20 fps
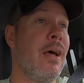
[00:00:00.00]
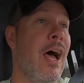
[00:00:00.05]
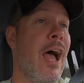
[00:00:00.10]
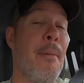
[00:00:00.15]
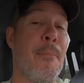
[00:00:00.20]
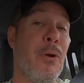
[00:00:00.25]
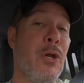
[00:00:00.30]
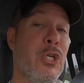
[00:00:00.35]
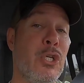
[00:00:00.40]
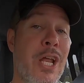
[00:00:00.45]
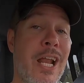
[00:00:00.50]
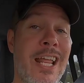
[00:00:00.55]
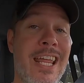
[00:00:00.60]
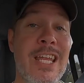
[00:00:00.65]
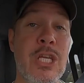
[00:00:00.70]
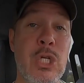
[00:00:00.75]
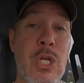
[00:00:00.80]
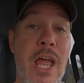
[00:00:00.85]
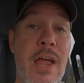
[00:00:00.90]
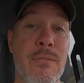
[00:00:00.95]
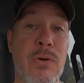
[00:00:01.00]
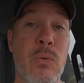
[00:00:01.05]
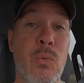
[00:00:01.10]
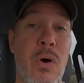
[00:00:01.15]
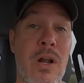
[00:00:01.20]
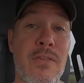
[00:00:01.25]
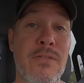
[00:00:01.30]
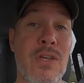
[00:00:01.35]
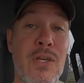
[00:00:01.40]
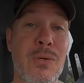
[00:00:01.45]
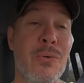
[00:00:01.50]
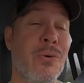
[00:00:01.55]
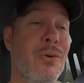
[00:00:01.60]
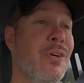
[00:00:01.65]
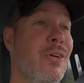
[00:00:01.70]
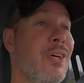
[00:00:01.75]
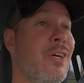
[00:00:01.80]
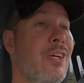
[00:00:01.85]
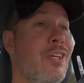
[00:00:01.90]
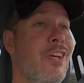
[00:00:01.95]
I appreciate each and every one of you.
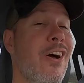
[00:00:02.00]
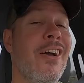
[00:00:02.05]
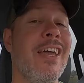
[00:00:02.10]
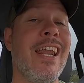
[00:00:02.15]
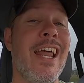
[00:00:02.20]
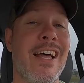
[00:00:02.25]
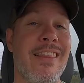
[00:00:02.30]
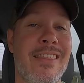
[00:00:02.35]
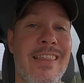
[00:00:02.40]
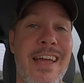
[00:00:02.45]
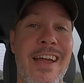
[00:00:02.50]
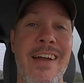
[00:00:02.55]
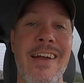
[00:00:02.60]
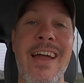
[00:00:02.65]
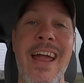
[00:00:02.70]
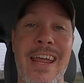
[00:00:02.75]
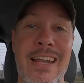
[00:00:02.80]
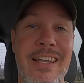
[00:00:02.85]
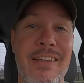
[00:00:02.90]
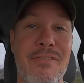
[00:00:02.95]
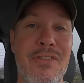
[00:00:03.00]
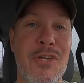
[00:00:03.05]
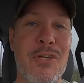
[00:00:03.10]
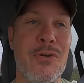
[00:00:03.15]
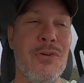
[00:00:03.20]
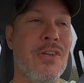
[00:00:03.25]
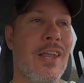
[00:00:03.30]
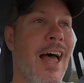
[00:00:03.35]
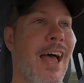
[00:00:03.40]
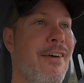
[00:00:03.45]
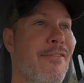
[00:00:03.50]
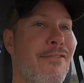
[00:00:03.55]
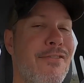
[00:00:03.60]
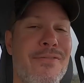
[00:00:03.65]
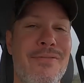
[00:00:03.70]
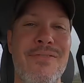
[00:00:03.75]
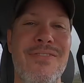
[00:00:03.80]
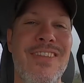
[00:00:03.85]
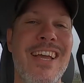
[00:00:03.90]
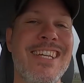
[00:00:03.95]
Y'all get out there and live the good life.
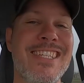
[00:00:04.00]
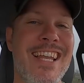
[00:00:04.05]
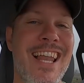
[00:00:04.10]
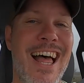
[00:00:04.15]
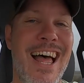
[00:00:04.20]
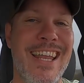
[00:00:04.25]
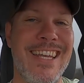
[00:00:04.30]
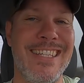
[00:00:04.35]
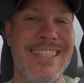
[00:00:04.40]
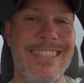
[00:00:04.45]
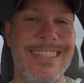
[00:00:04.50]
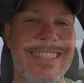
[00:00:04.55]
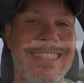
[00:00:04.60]
Thanks a lot.